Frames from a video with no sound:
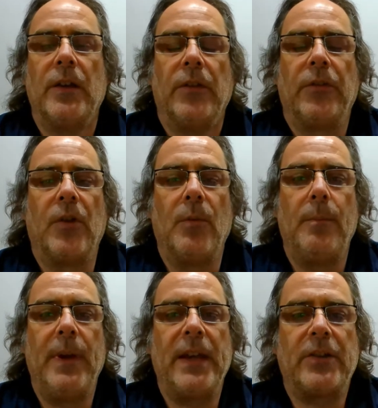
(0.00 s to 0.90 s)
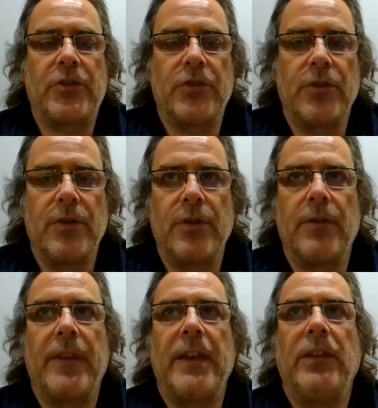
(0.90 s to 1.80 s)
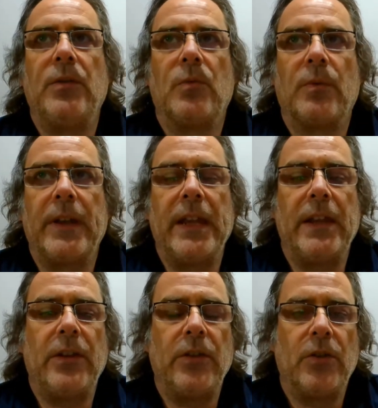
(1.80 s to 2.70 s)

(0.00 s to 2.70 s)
So make sure that you read